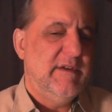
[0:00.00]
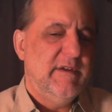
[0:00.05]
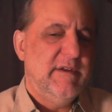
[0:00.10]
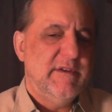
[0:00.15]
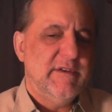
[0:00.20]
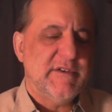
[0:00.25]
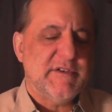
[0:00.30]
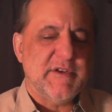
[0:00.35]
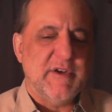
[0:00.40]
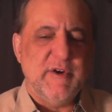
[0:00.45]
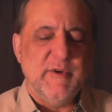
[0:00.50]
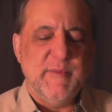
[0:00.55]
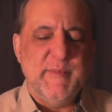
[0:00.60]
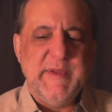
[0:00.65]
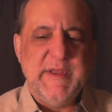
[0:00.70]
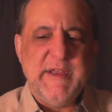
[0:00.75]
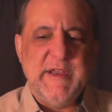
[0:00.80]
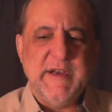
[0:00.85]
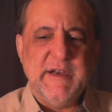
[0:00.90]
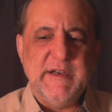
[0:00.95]
So
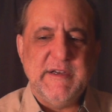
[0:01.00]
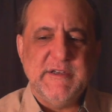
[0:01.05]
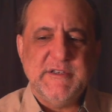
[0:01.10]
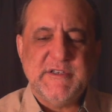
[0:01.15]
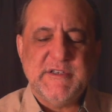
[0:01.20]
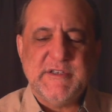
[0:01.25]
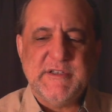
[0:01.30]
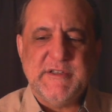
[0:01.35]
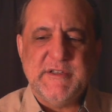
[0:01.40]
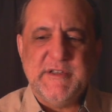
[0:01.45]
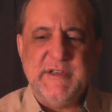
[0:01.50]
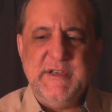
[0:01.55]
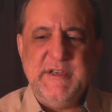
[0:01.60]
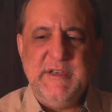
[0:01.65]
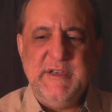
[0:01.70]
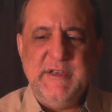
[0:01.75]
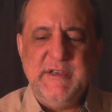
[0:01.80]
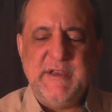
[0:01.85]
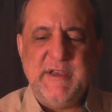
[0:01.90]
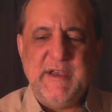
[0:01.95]
because
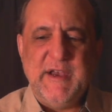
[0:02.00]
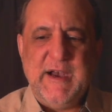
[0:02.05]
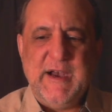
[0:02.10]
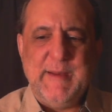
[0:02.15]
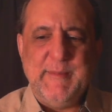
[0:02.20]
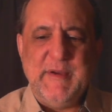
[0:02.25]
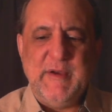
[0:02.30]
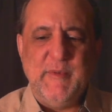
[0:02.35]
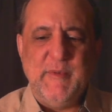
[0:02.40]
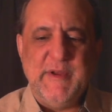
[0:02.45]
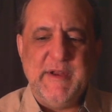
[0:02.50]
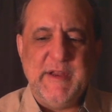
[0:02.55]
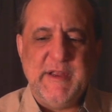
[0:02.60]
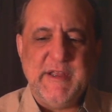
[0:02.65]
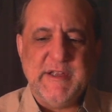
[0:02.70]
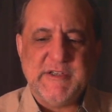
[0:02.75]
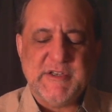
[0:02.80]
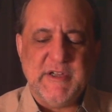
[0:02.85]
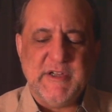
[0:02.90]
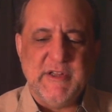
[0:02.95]
the comet, when it
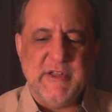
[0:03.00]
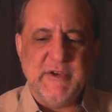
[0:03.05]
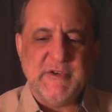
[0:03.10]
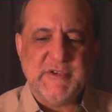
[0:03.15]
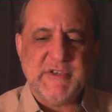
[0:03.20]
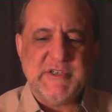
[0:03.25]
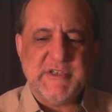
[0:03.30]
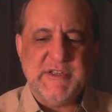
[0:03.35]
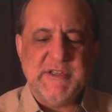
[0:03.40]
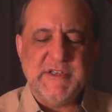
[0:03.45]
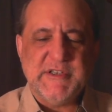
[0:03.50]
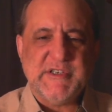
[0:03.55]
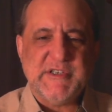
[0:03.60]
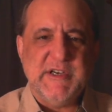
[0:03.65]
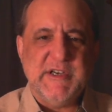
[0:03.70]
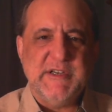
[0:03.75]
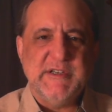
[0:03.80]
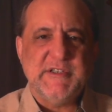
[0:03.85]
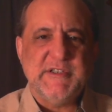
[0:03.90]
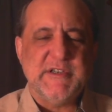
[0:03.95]
gets close to the
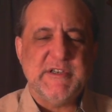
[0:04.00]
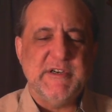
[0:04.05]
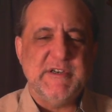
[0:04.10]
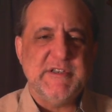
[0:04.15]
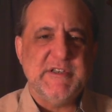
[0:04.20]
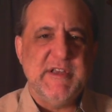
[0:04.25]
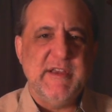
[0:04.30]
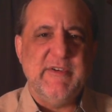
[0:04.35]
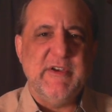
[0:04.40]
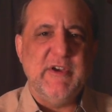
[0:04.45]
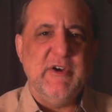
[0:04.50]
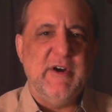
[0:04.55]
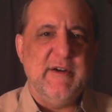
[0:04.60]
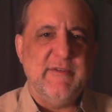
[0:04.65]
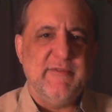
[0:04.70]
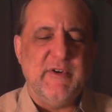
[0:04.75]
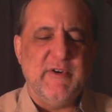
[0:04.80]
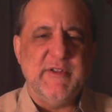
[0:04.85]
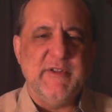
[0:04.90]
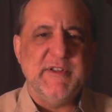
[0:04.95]
sun, starts giving
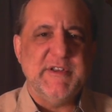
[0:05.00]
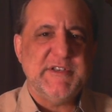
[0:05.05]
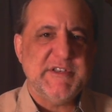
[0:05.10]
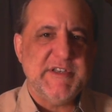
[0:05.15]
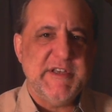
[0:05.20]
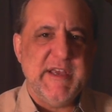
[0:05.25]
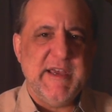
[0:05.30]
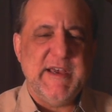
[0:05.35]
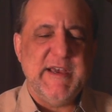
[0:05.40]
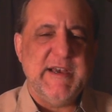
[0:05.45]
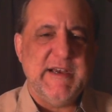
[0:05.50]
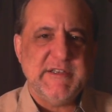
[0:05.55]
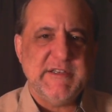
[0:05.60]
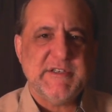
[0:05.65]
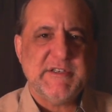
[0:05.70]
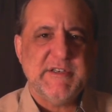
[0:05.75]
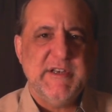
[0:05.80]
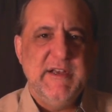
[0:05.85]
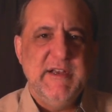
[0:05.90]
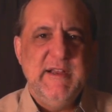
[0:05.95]
off all this
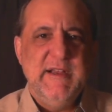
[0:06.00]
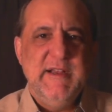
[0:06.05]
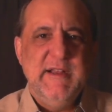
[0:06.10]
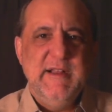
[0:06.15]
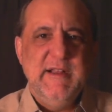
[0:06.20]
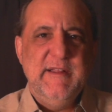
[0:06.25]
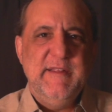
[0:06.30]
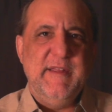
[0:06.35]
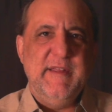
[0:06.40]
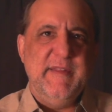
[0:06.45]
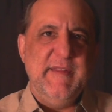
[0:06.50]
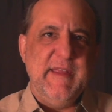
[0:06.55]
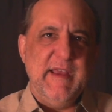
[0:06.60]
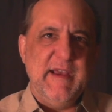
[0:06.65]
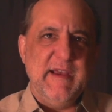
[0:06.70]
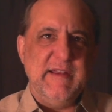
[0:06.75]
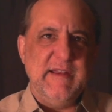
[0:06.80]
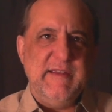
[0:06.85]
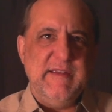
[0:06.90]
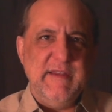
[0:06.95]
gas, then the
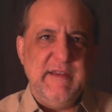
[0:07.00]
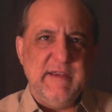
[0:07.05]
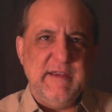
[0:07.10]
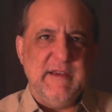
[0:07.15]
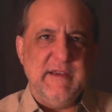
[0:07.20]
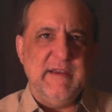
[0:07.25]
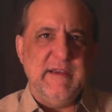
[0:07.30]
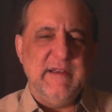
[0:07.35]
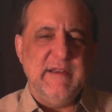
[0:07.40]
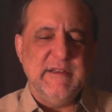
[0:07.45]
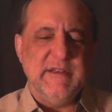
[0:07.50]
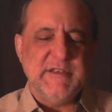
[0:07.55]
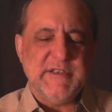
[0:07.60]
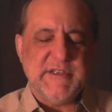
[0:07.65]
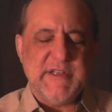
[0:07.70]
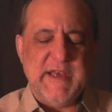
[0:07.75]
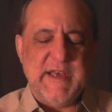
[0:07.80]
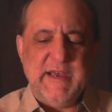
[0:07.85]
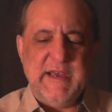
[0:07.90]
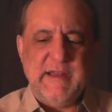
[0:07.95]
idea
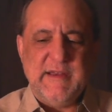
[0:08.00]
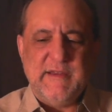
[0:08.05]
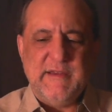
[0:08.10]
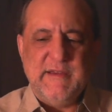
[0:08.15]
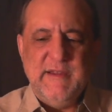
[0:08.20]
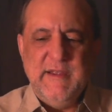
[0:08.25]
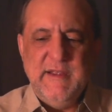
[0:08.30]
is that